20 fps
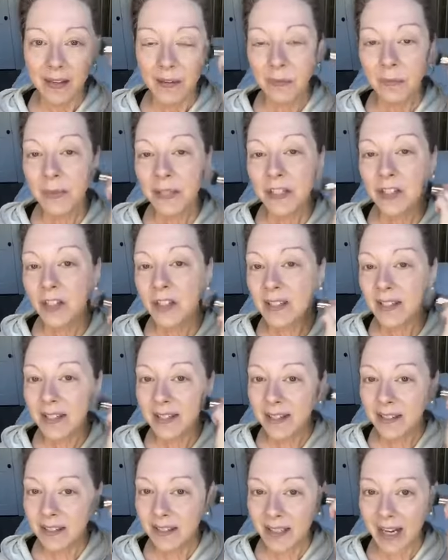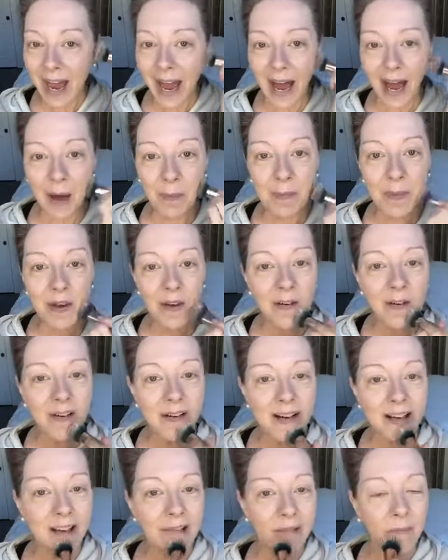But just tap it
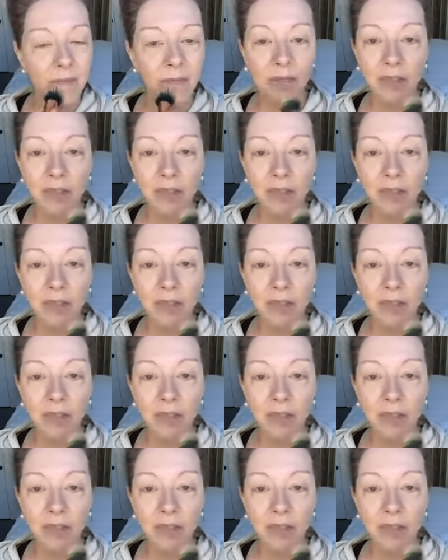on.